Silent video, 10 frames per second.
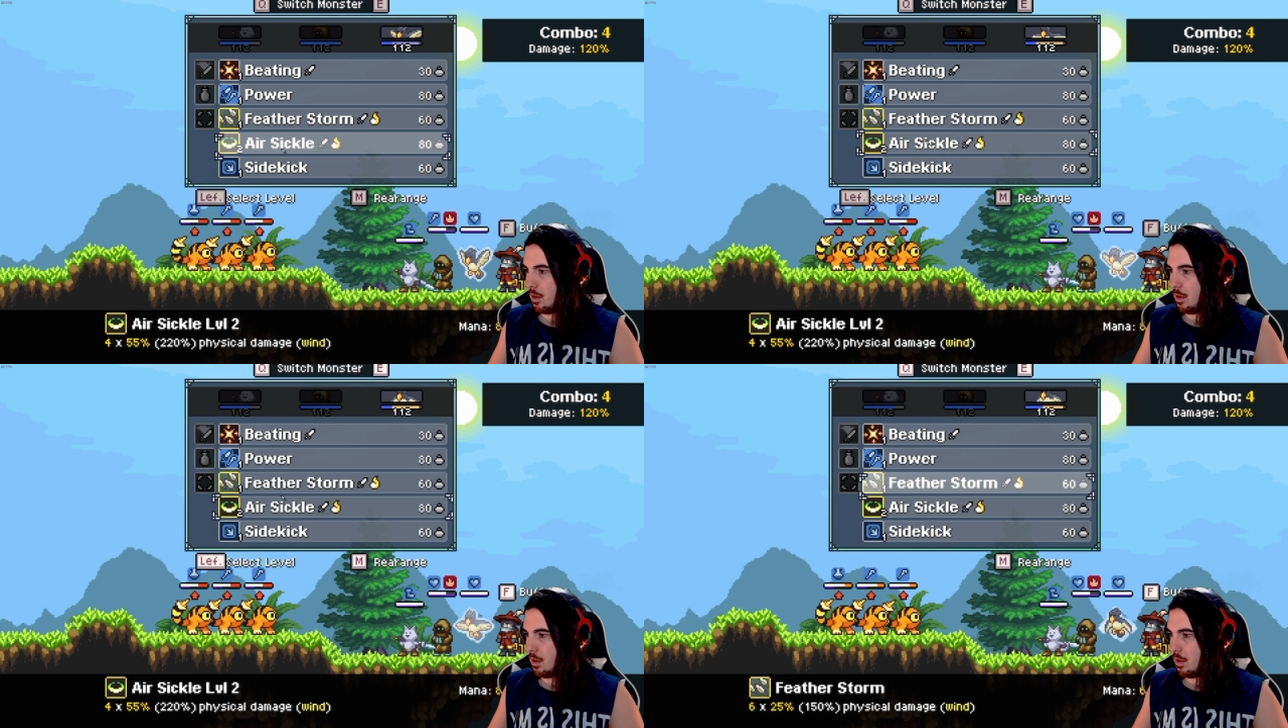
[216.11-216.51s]

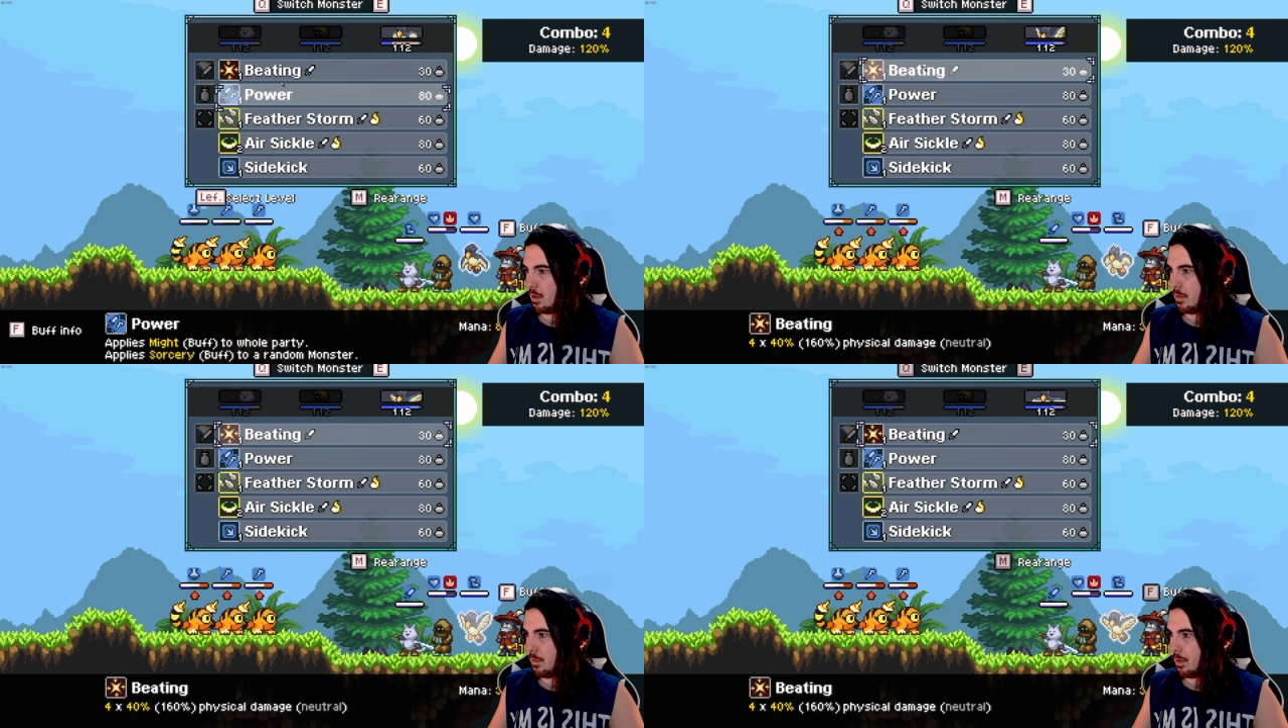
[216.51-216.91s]
may be
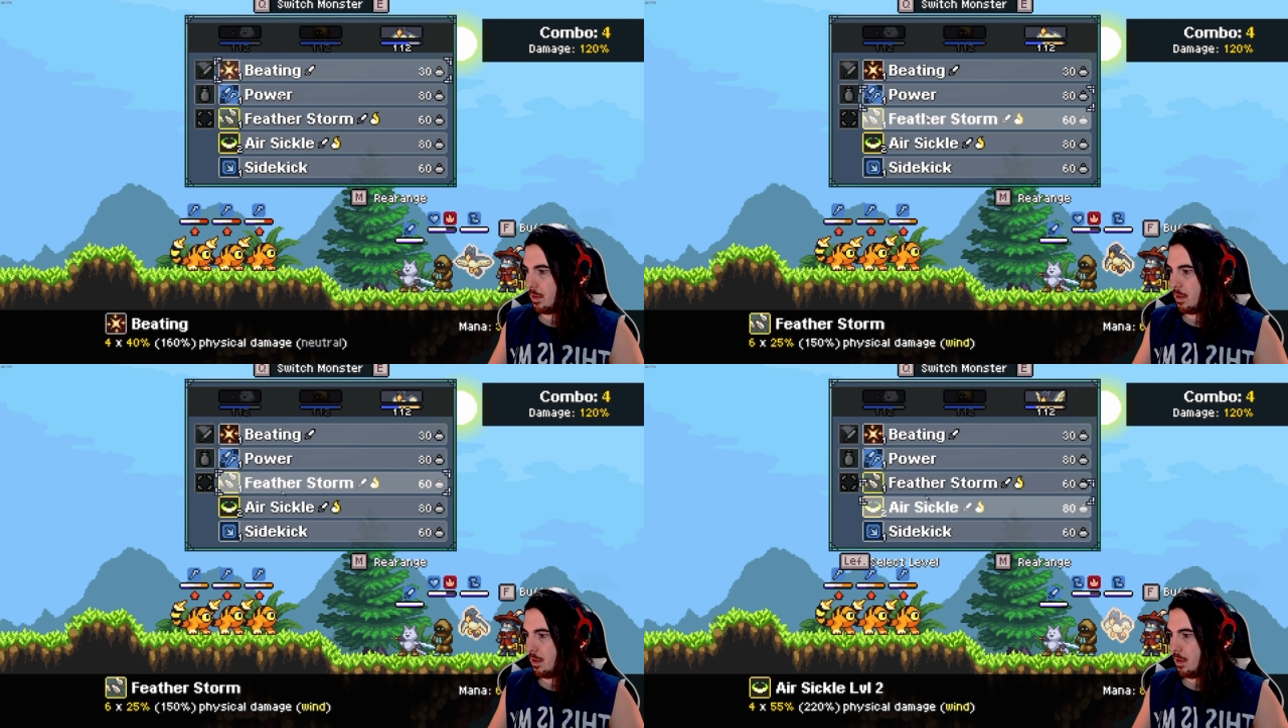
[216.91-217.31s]
countered
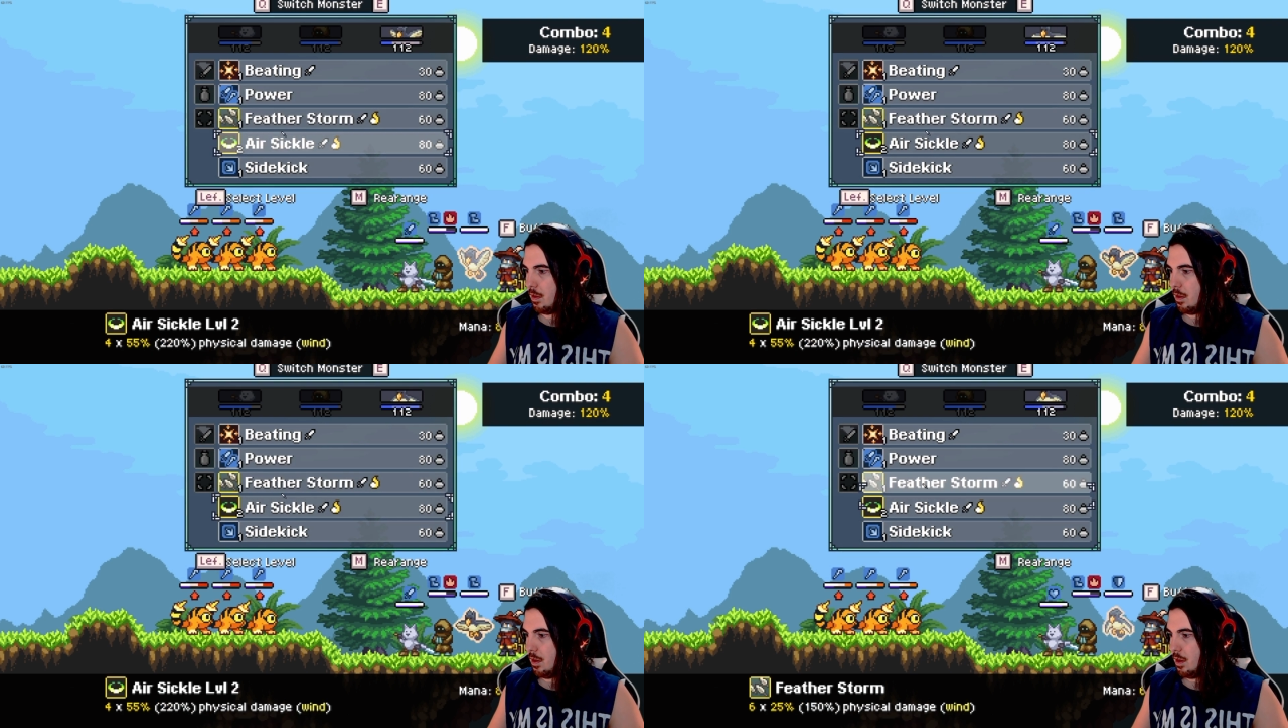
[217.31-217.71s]
by a
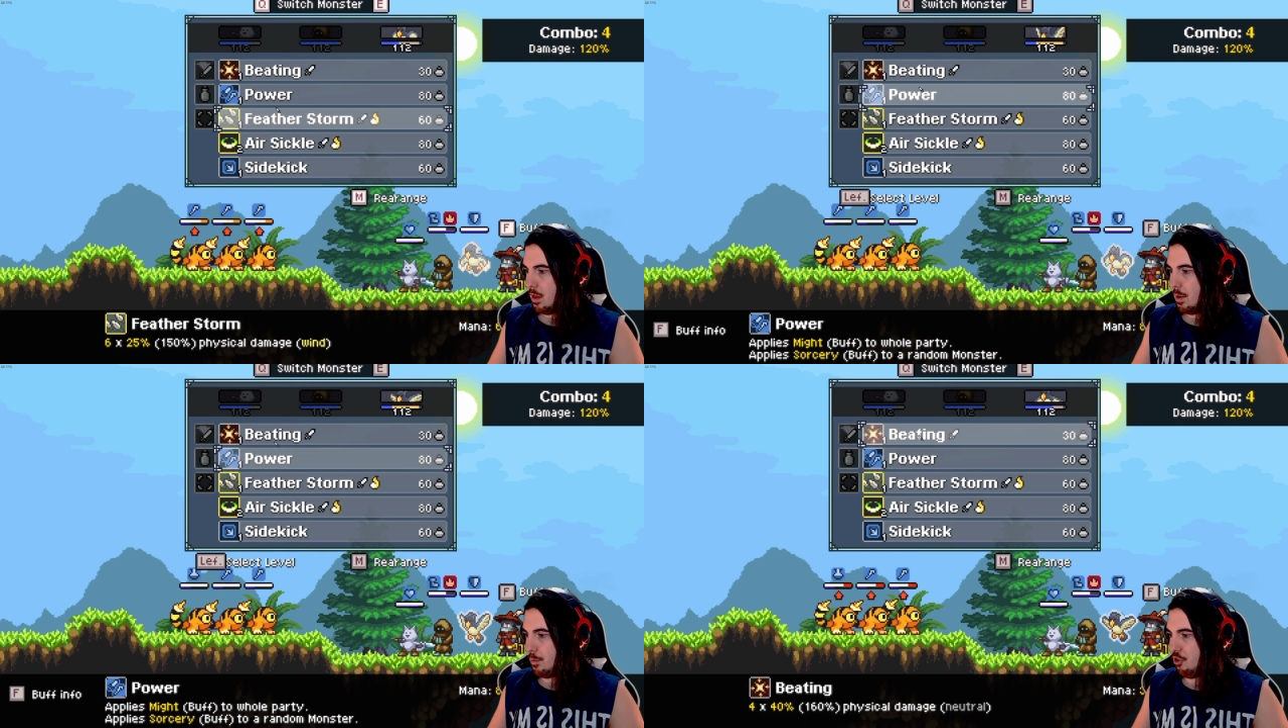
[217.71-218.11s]
second
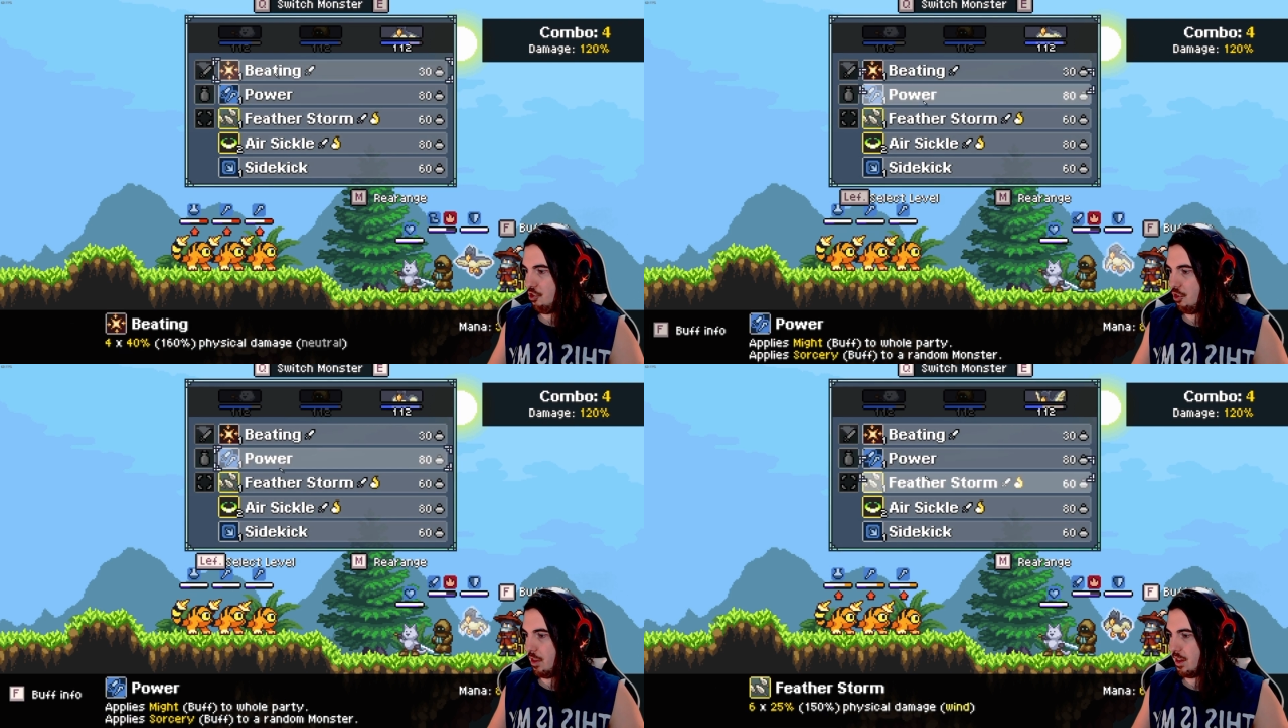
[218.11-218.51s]
monster in the
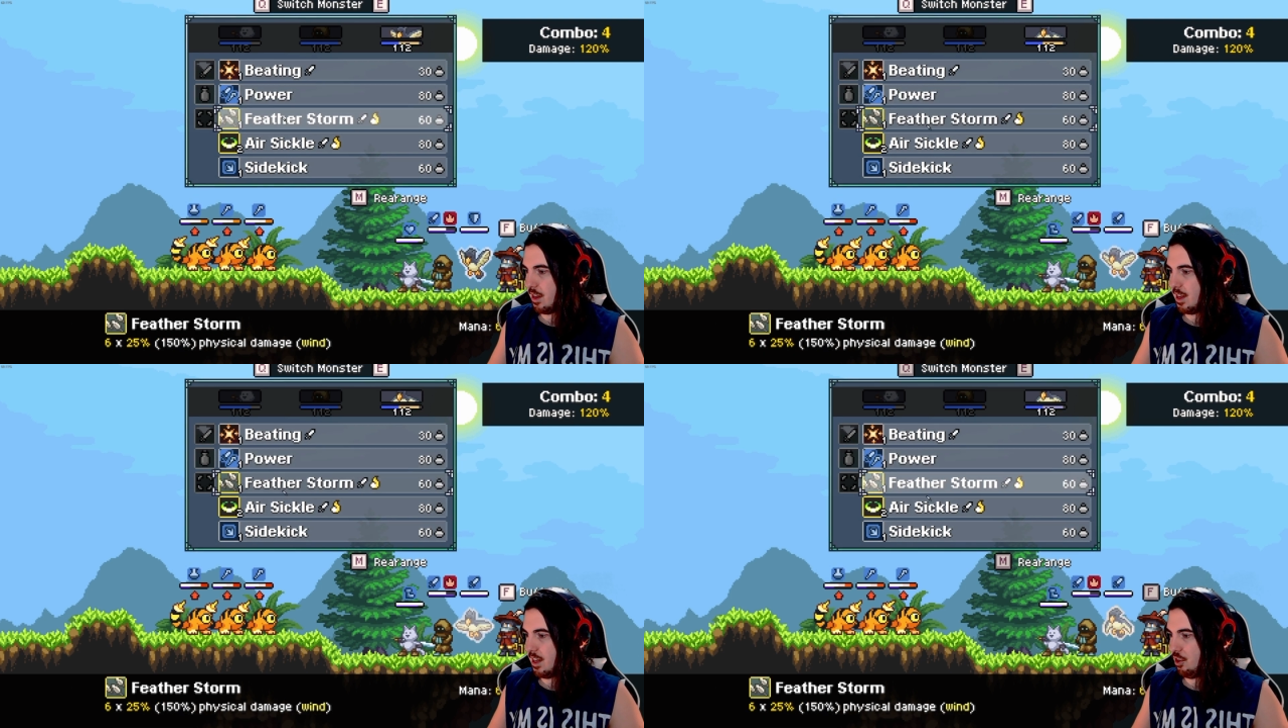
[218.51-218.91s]
enemy
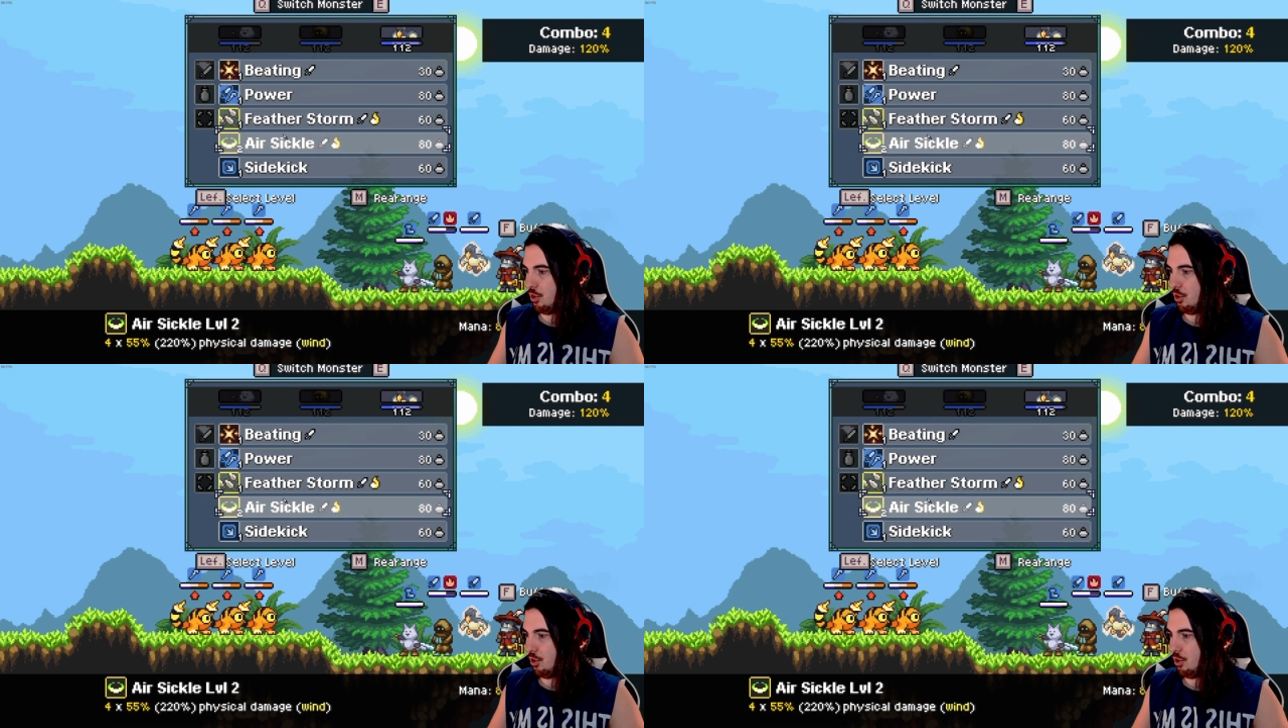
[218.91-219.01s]
group.